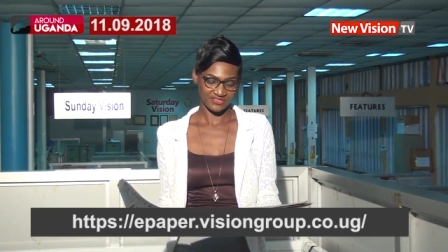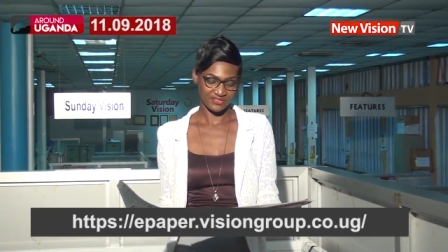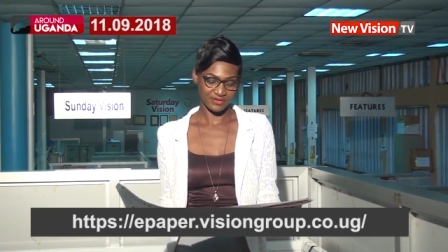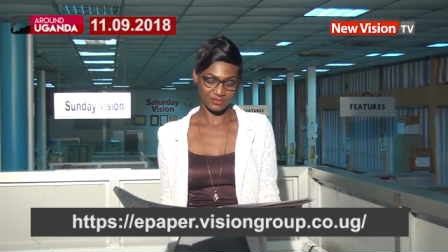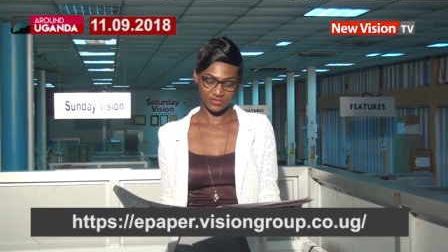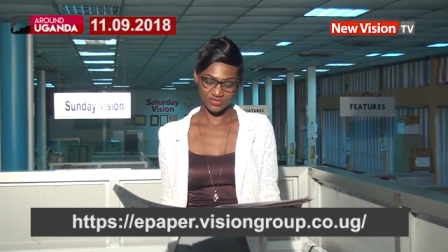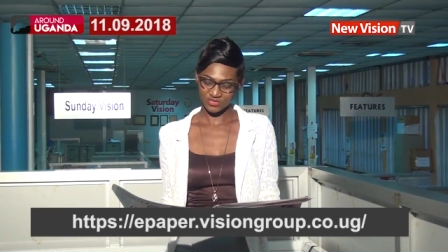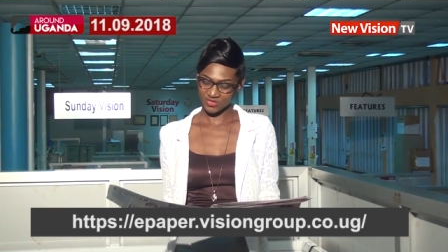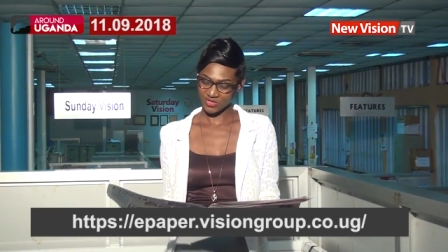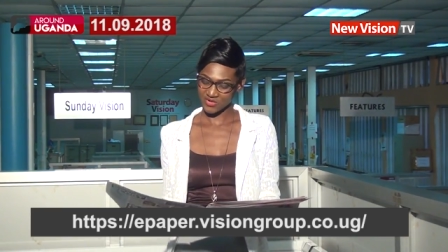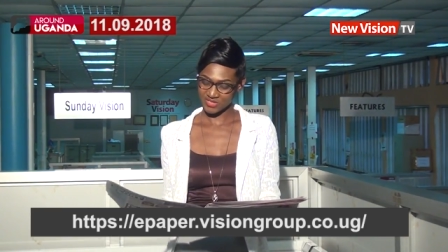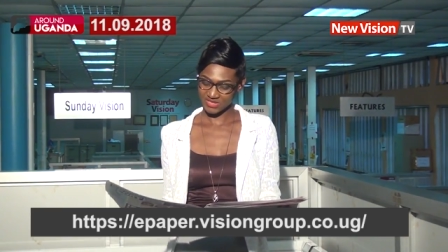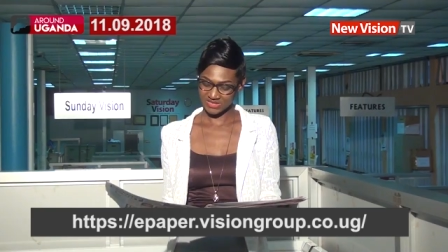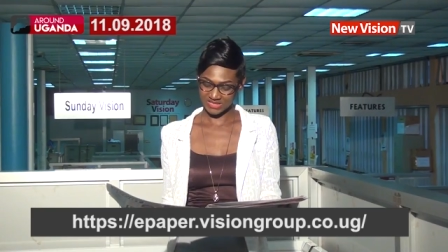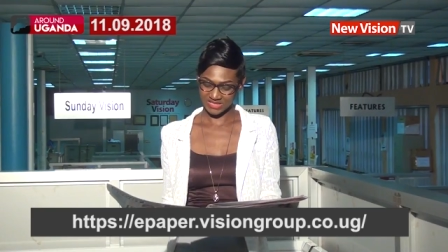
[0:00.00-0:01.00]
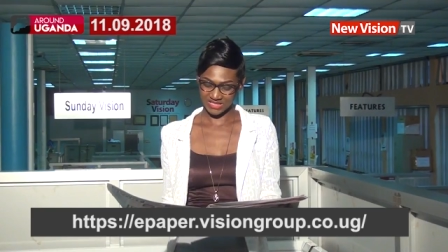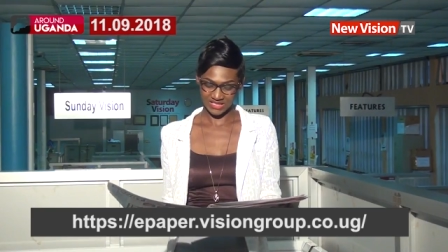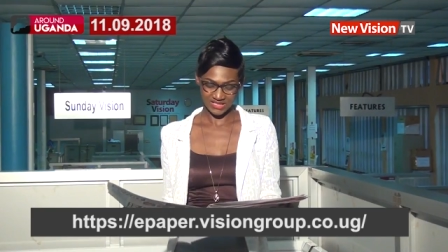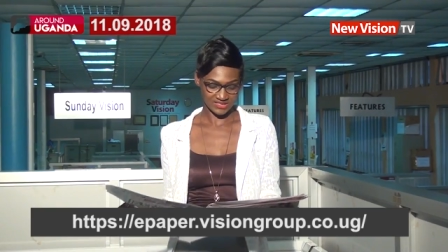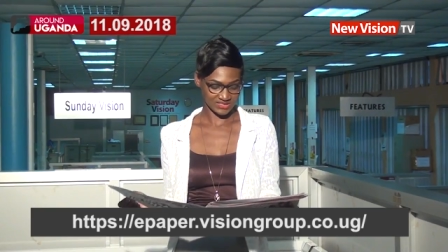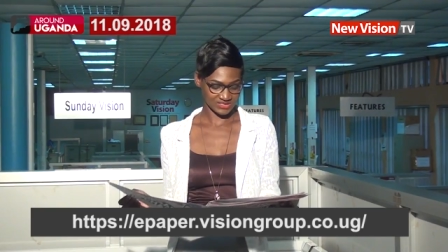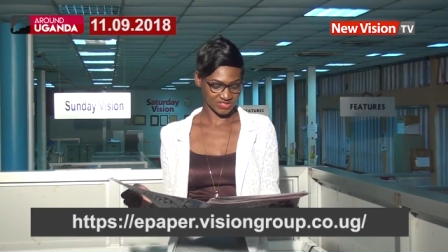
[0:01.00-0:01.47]
There are more stories
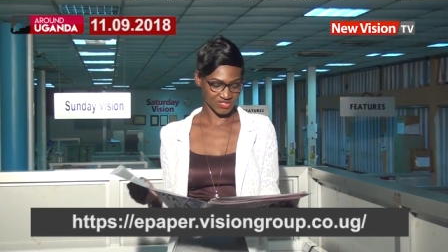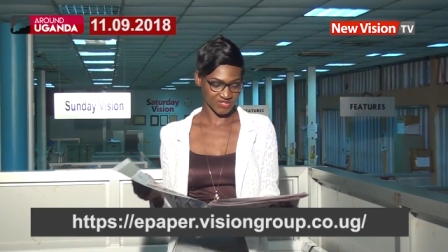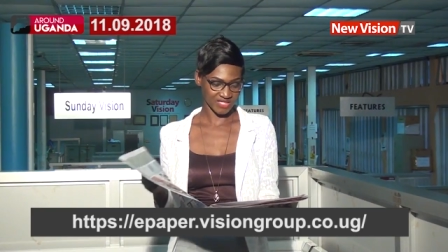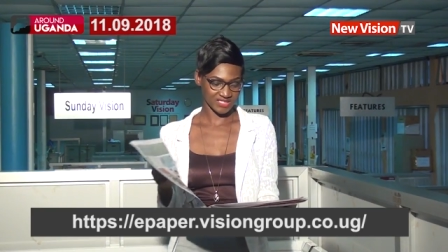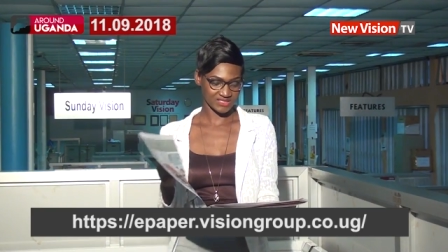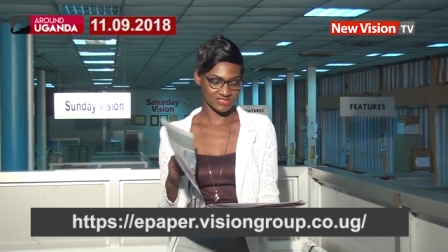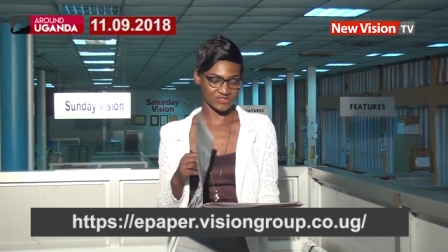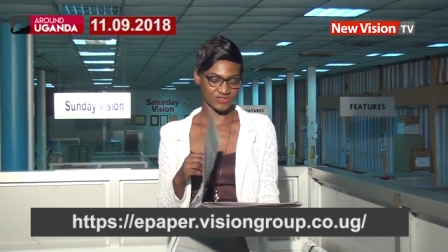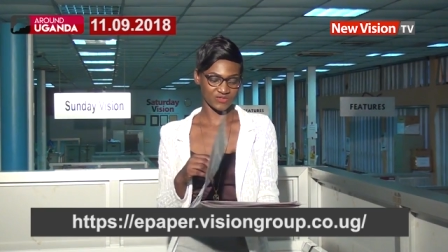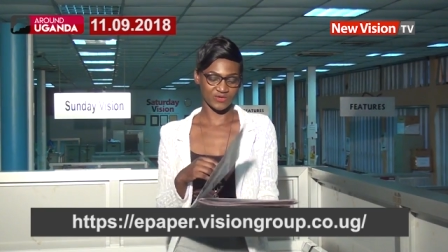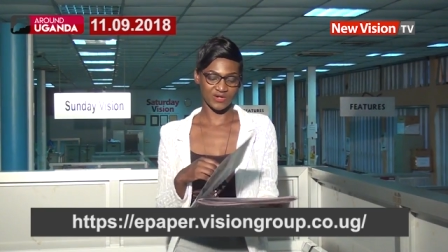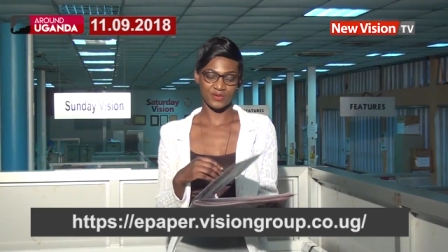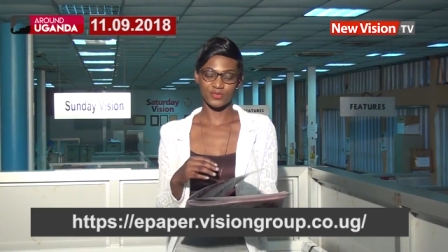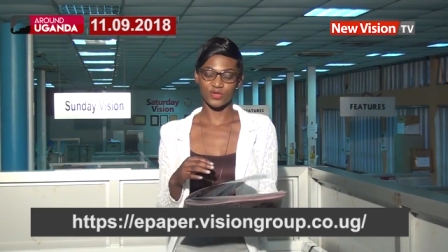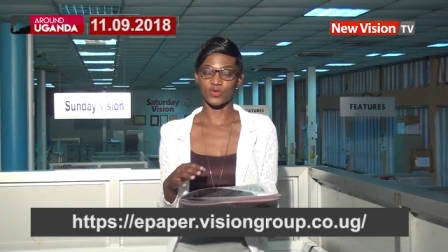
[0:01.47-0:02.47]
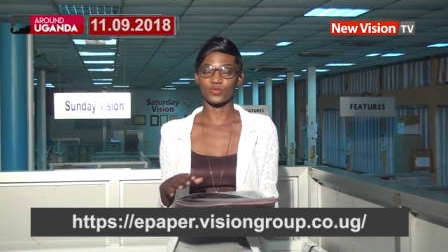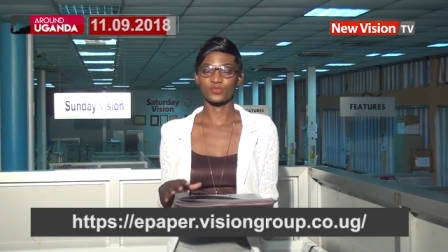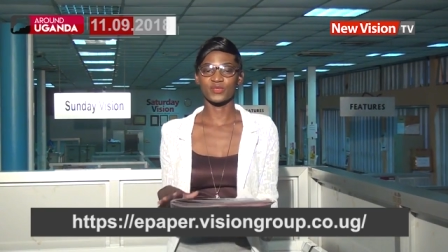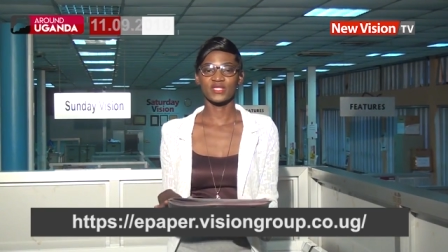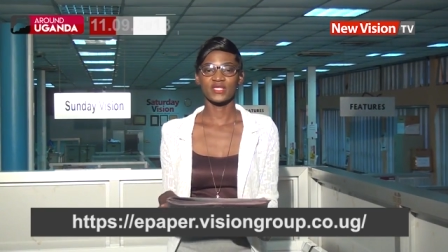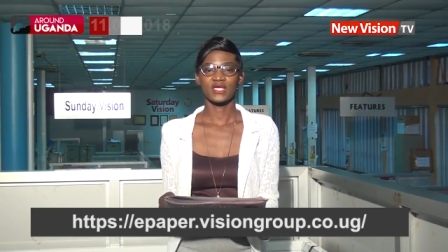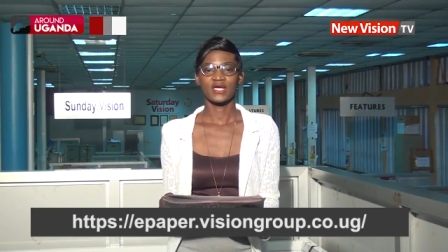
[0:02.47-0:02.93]
in this docket, so grab your
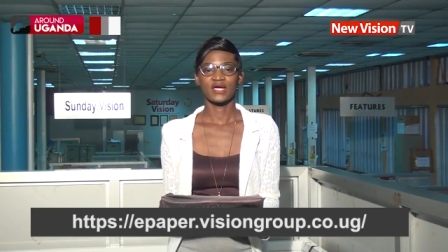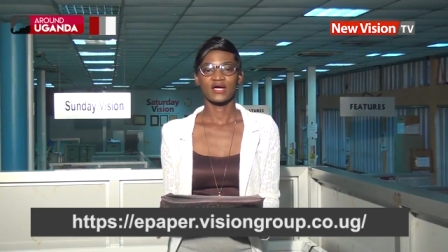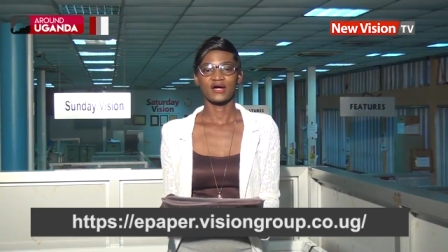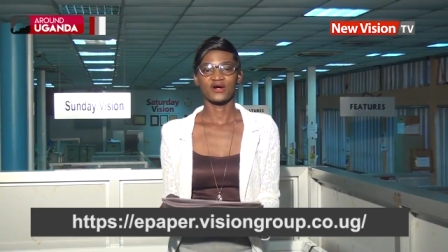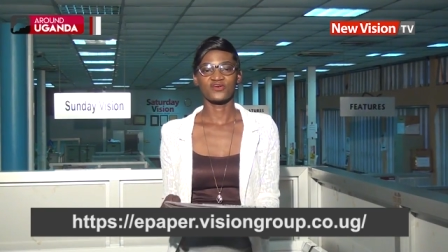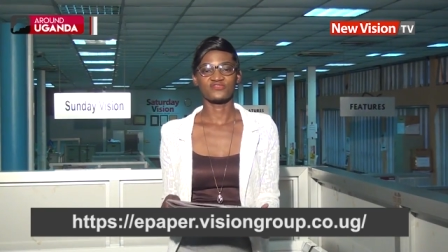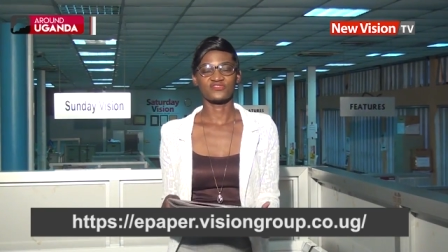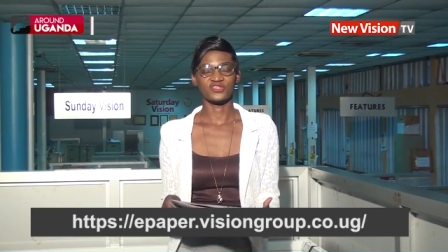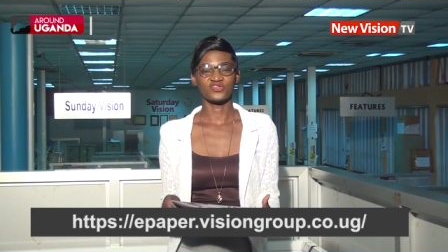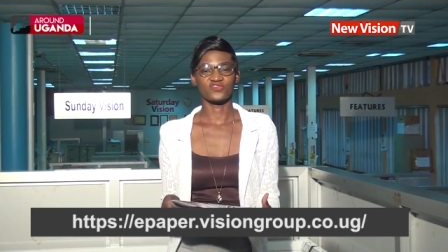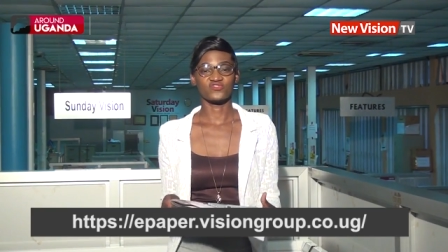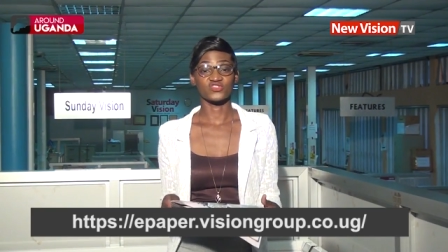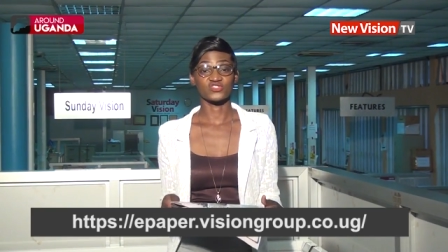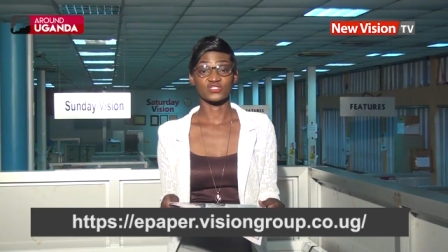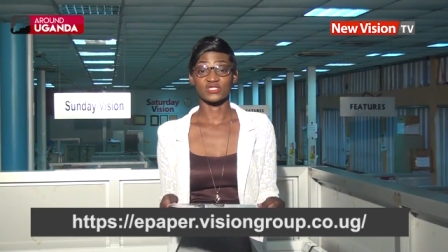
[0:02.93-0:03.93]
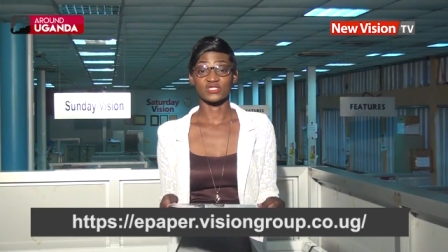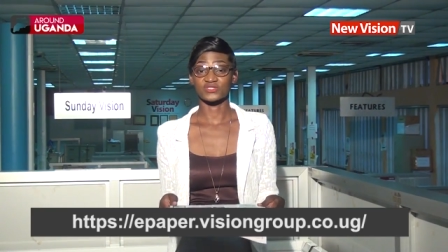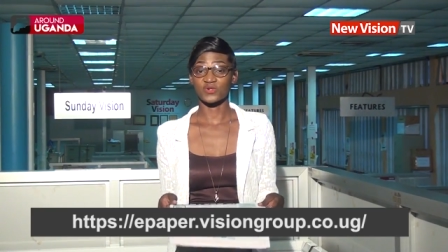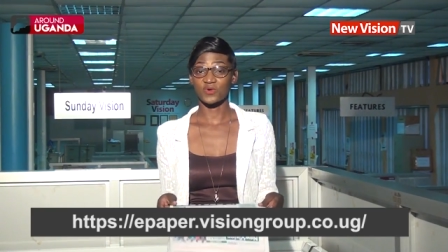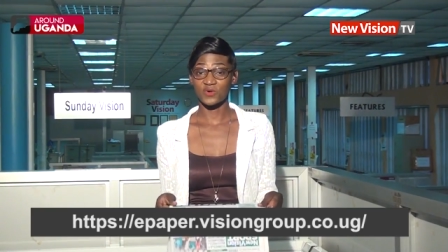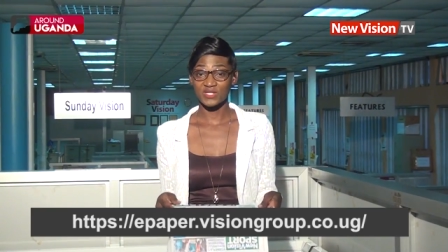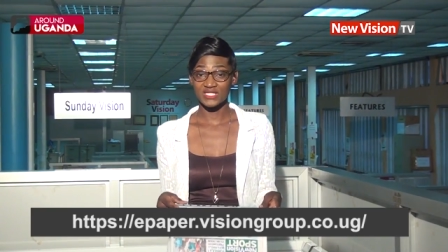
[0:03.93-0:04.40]
copy of the new vision
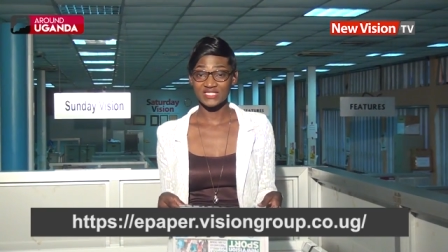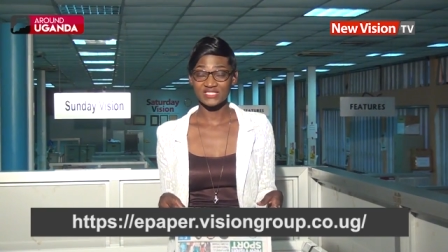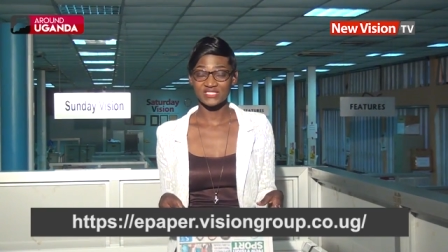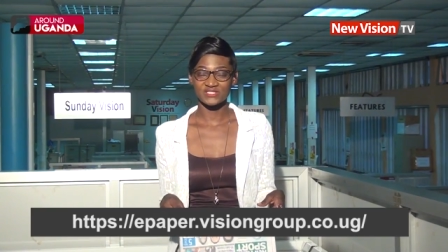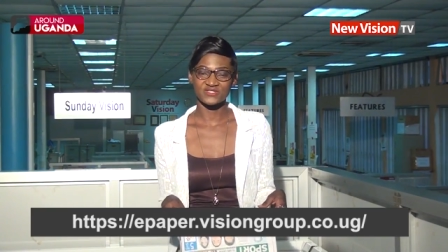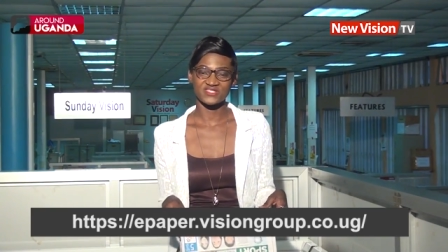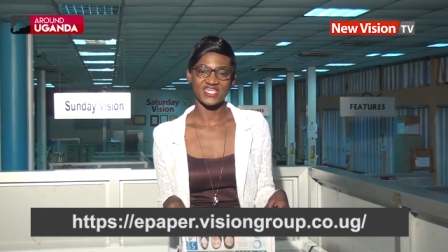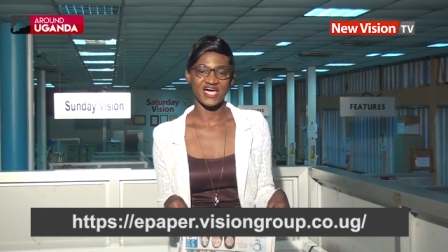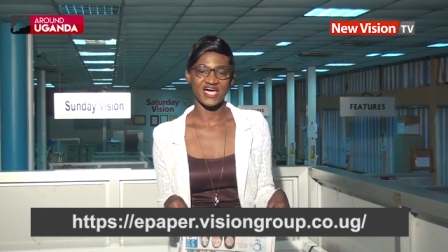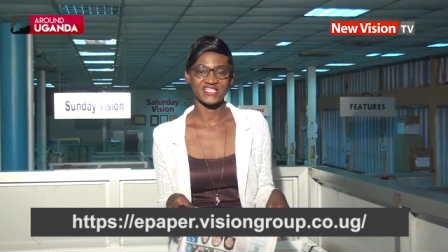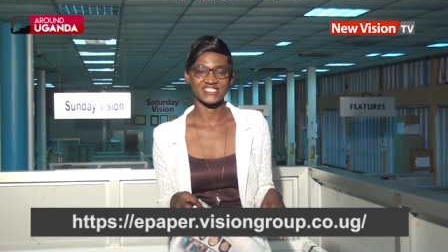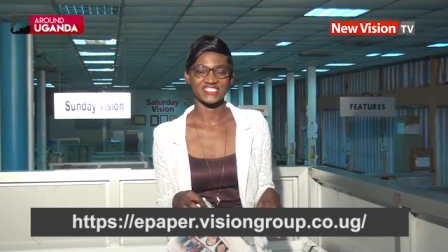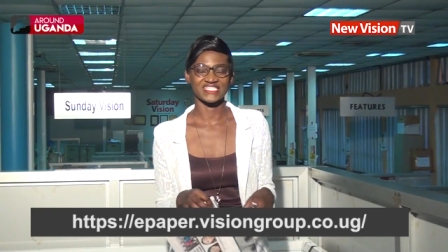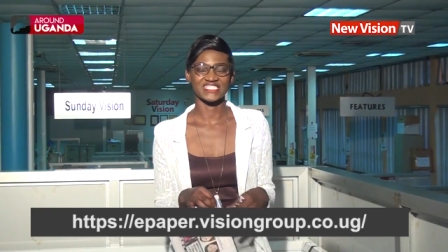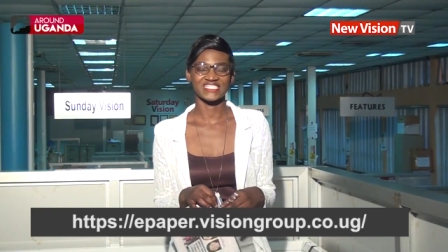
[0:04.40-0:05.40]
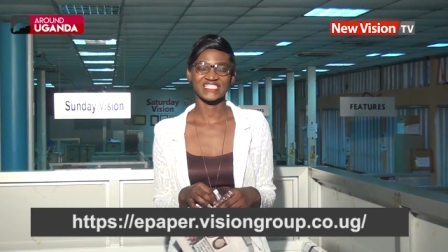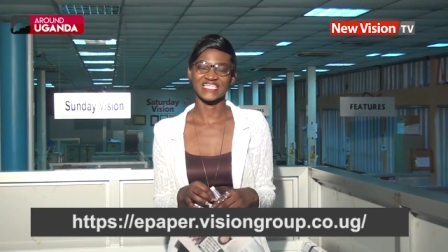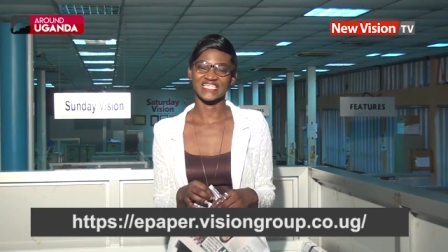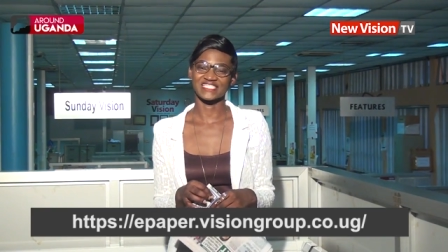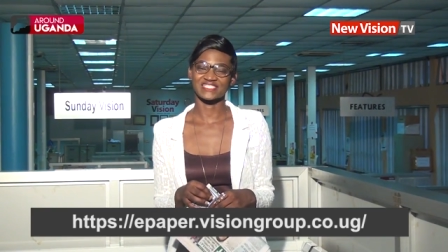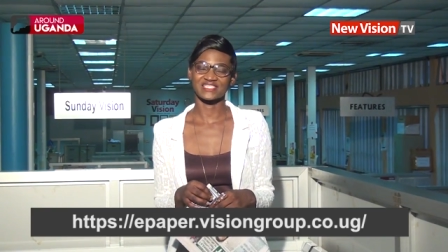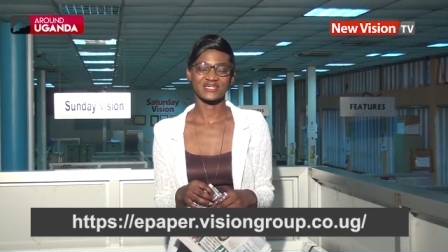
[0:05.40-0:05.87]
at only 2,000
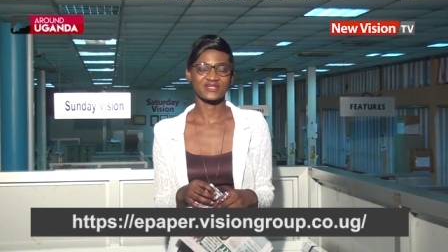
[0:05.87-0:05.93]
shillings.